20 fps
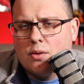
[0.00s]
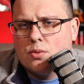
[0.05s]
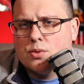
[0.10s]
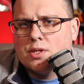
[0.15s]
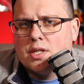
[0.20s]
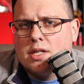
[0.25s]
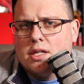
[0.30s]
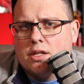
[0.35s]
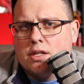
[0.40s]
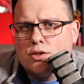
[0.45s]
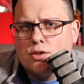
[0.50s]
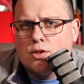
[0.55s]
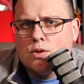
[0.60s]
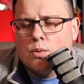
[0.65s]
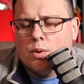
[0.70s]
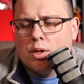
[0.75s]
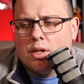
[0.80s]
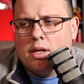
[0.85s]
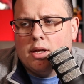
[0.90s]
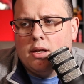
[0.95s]
I don't see an
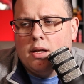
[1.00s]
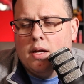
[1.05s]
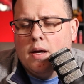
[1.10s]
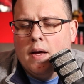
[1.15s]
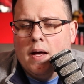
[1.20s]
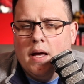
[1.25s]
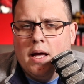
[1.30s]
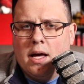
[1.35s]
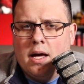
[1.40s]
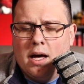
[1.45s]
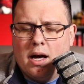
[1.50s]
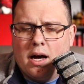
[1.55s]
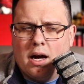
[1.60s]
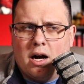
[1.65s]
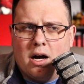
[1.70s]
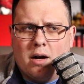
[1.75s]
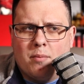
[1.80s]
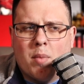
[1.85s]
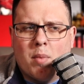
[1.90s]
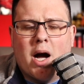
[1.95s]
issue with it.
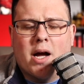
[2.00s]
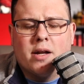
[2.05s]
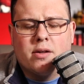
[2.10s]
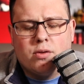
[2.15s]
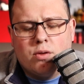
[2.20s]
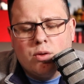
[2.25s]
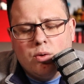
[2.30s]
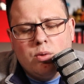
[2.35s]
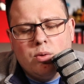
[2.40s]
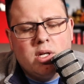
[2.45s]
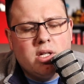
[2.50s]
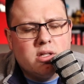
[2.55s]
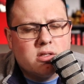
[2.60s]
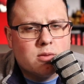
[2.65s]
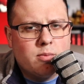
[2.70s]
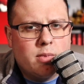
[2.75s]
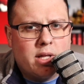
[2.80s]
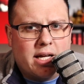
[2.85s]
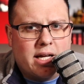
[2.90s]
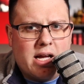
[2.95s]
Um, I do get
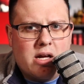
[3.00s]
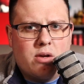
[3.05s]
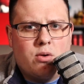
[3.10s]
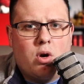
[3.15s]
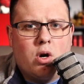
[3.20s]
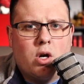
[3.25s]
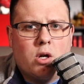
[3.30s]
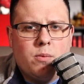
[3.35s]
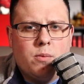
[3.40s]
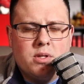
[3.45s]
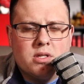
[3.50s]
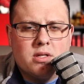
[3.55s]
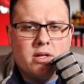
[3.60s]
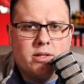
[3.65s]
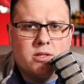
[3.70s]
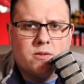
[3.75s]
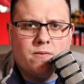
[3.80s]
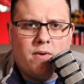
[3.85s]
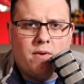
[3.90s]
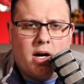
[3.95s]
some of the counter arguments.
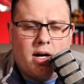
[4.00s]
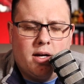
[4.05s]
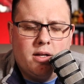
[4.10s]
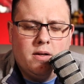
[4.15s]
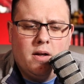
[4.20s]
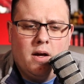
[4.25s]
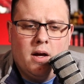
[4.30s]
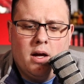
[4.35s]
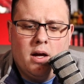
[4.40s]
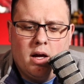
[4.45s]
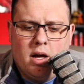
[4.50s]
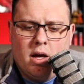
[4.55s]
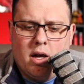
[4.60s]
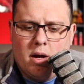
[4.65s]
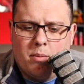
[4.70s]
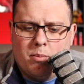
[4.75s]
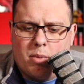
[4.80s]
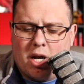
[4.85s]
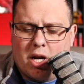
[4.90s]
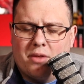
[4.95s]
That's fine.
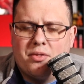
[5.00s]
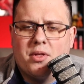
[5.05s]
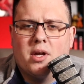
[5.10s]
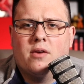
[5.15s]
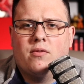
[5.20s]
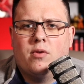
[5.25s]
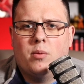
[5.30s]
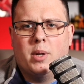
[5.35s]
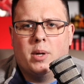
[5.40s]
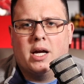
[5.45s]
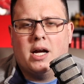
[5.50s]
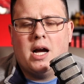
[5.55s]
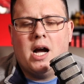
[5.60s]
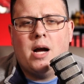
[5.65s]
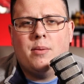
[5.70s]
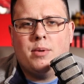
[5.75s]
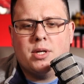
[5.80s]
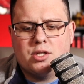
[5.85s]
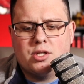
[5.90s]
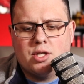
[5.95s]
But I think from a
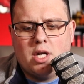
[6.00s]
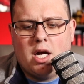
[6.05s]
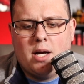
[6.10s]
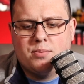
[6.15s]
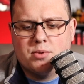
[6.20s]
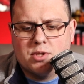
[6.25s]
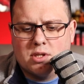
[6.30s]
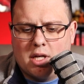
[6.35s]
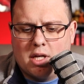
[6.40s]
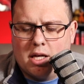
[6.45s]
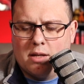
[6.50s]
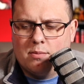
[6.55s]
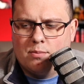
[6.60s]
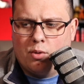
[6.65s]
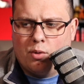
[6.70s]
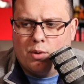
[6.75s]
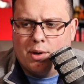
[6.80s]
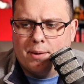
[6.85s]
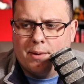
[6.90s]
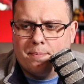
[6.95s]
comic shop
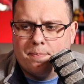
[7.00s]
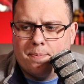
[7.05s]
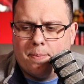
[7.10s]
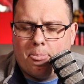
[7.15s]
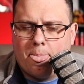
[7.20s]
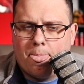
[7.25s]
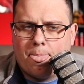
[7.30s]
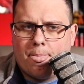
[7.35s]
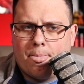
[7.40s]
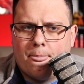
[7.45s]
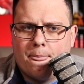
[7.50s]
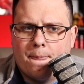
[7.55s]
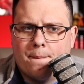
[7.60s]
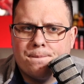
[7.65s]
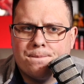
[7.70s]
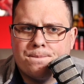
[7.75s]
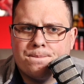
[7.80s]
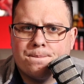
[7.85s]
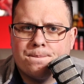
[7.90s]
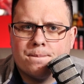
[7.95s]
standpoint,
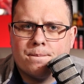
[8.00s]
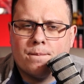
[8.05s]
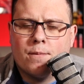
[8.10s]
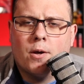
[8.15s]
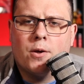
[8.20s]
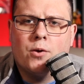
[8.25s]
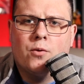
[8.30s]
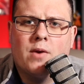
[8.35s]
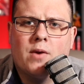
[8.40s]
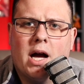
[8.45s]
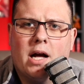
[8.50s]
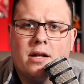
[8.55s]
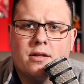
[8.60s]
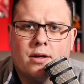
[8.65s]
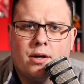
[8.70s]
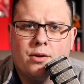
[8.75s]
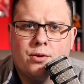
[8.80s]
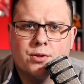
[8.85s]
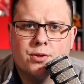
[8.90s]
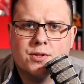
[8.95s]
you've got
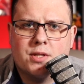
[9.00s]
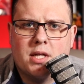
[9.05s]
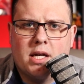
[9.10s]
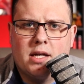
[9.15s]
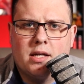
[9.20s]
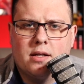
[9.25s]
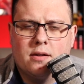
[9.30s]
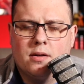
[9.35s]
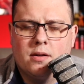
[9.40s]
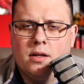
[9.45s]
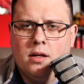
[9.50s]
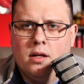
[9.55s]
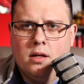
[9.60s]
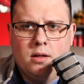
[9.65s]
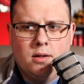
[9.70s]
to understand.